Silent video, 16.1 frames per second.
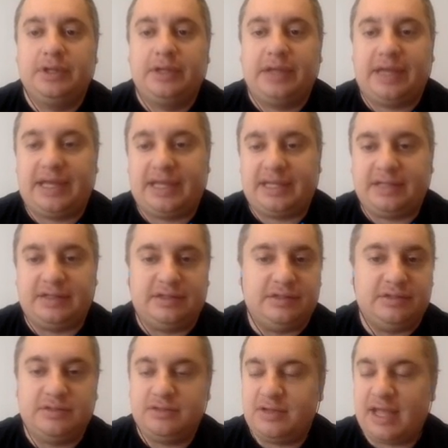
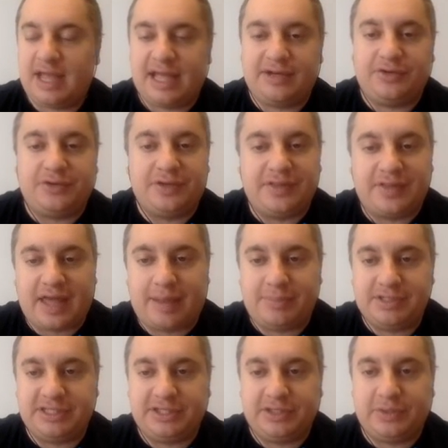and handled in that
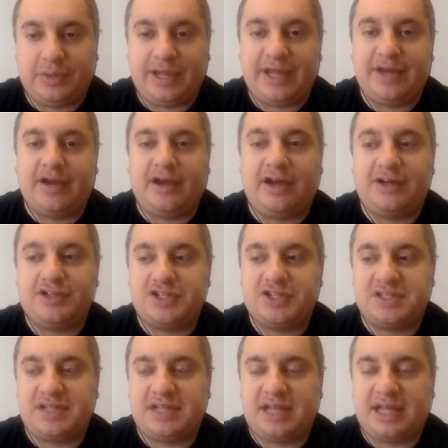particular way and not
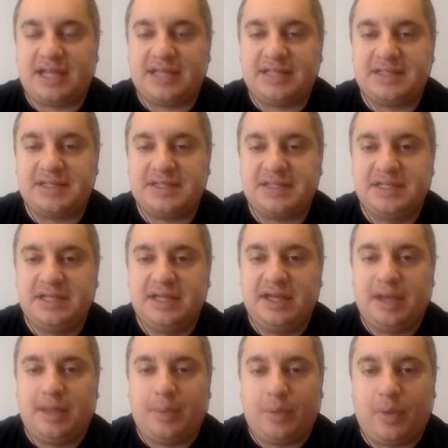just as
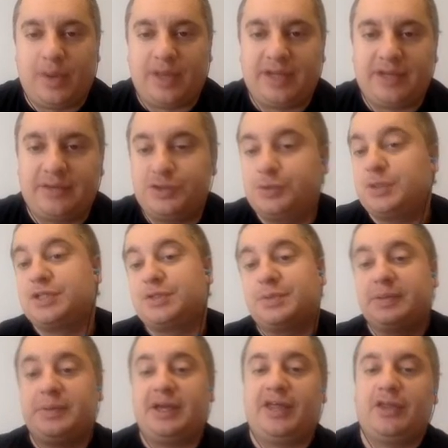a point. Which brings me
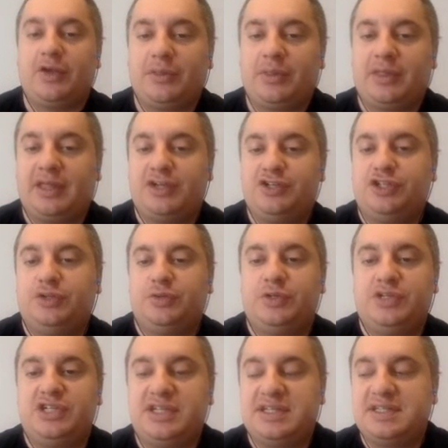to the other issue,
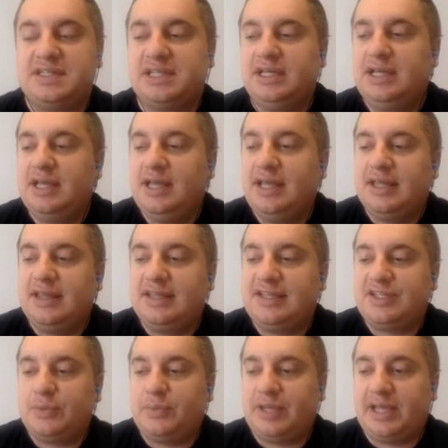which is
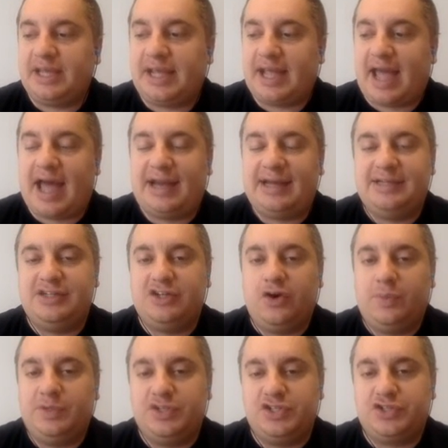these are being added to
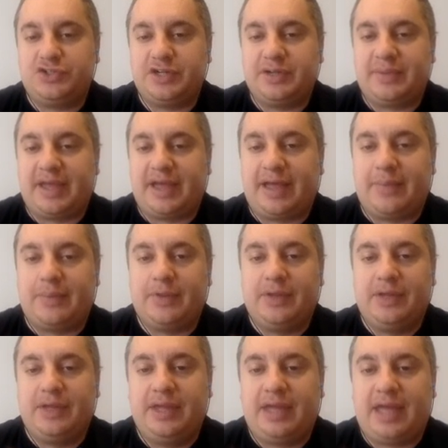OpenStreetMap
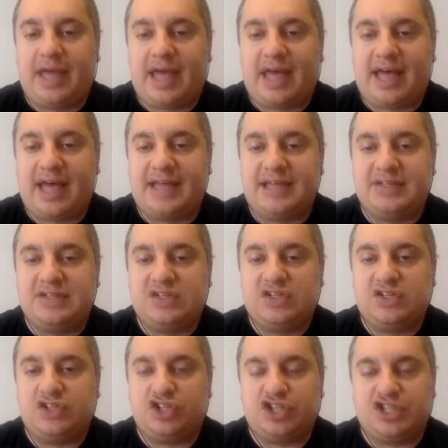as
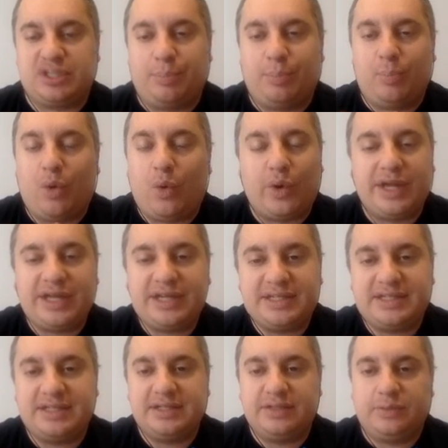just a
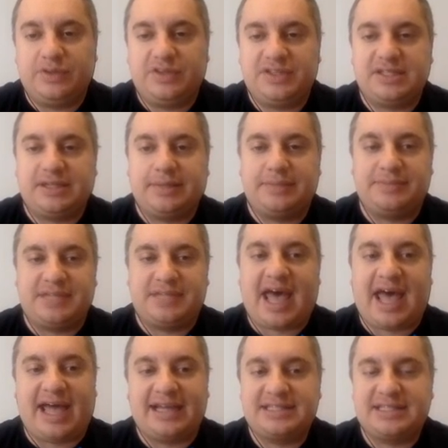point with some
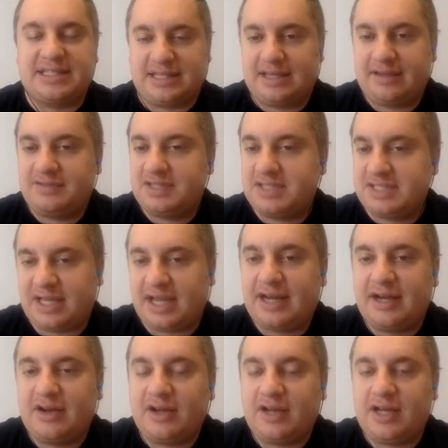tags that they've
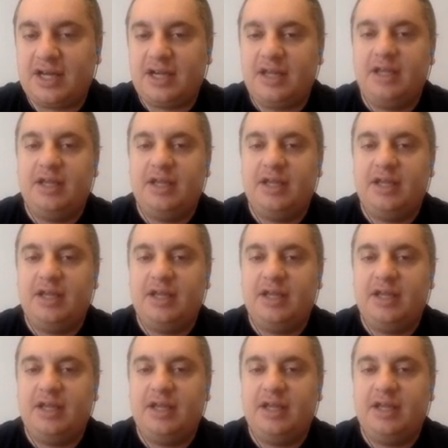decided on.